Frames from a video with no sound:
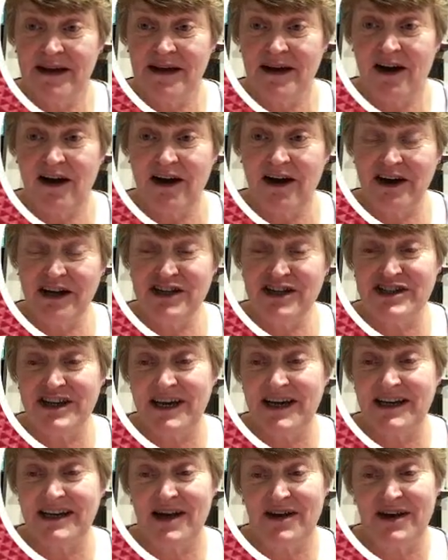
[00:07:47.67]
Hi
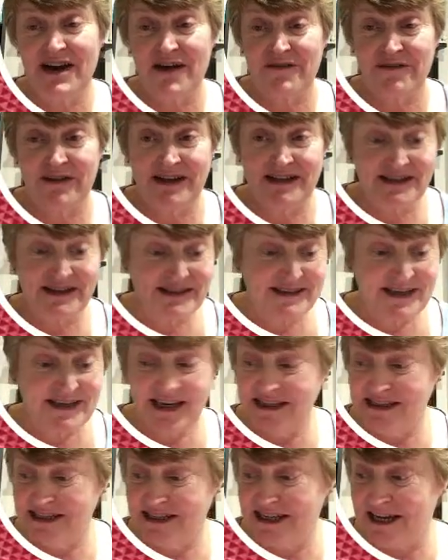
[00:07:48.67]
Jean, lovely to see
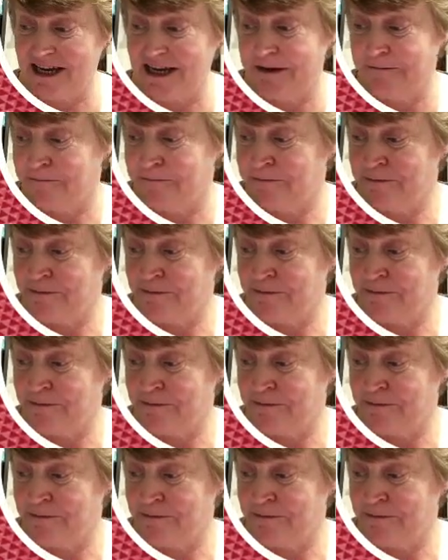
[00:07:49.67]
you today.